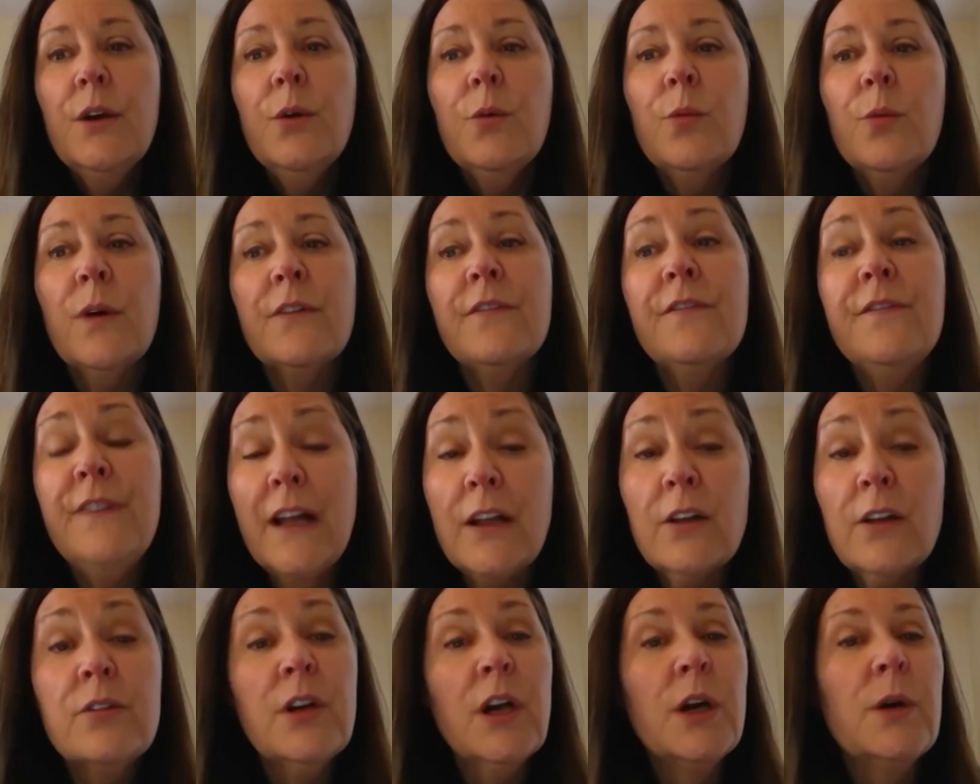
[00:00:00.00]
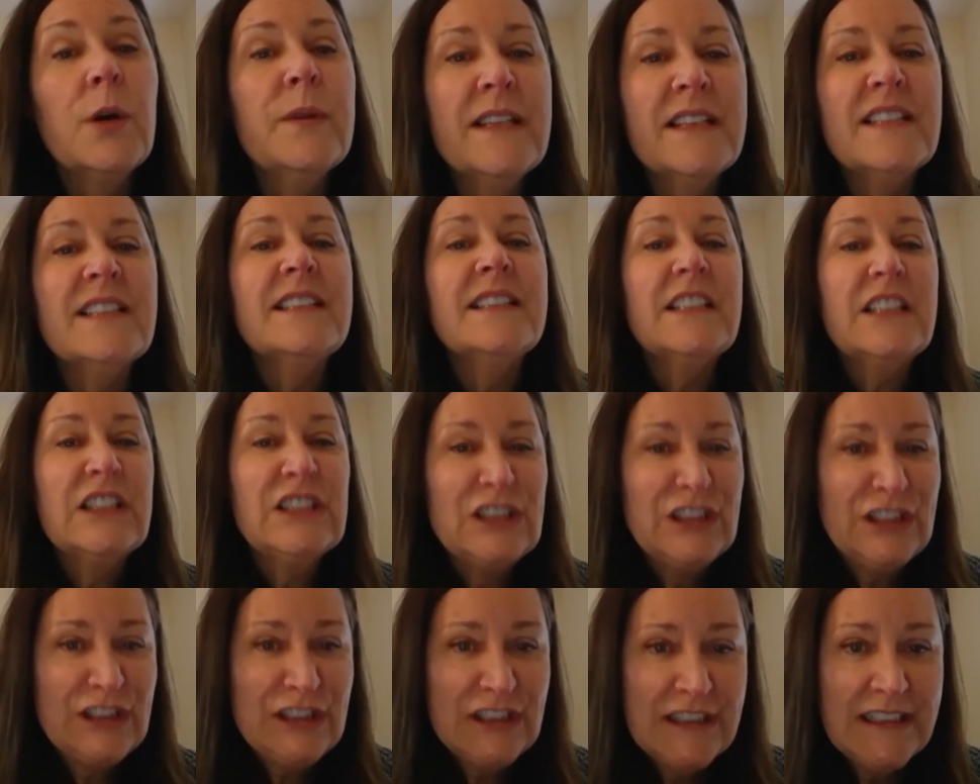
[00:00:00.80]
Well, Velcro
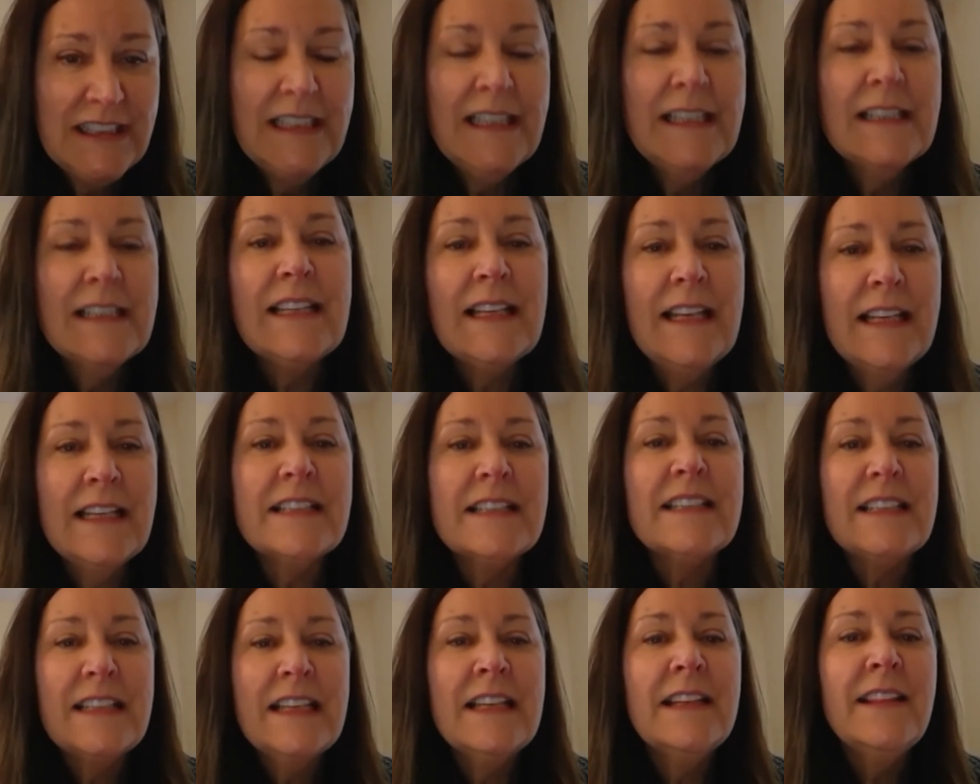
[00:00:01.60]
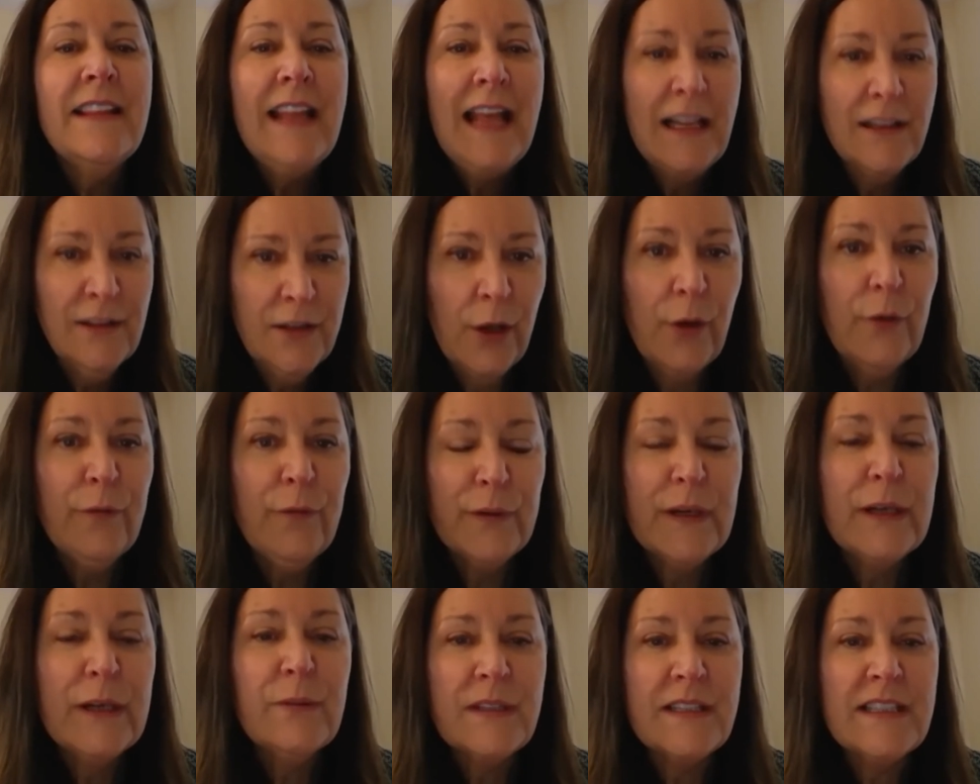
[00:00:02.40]
is in that low
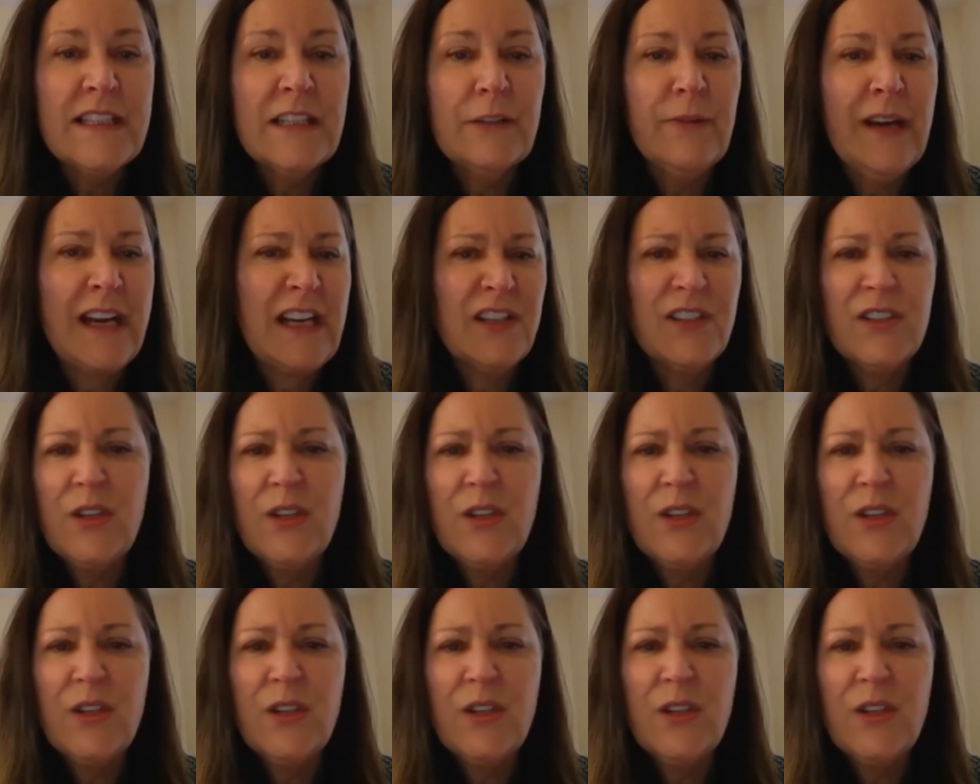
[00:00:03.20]
frequency range.